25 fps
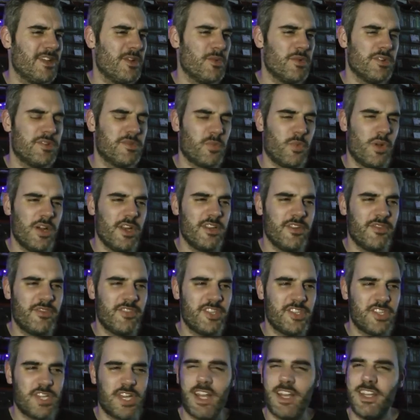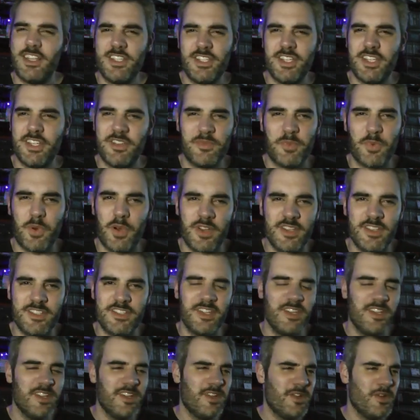there was one of the challenges
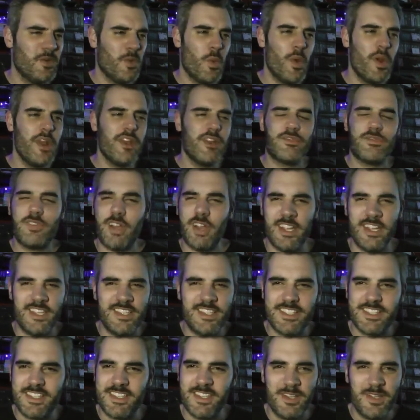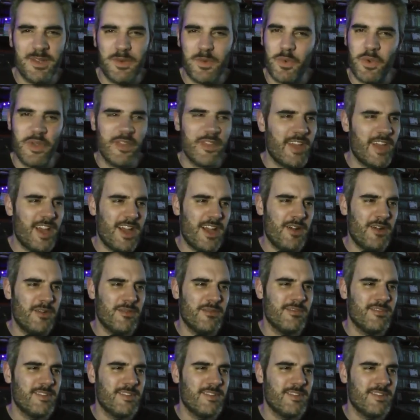was win a race without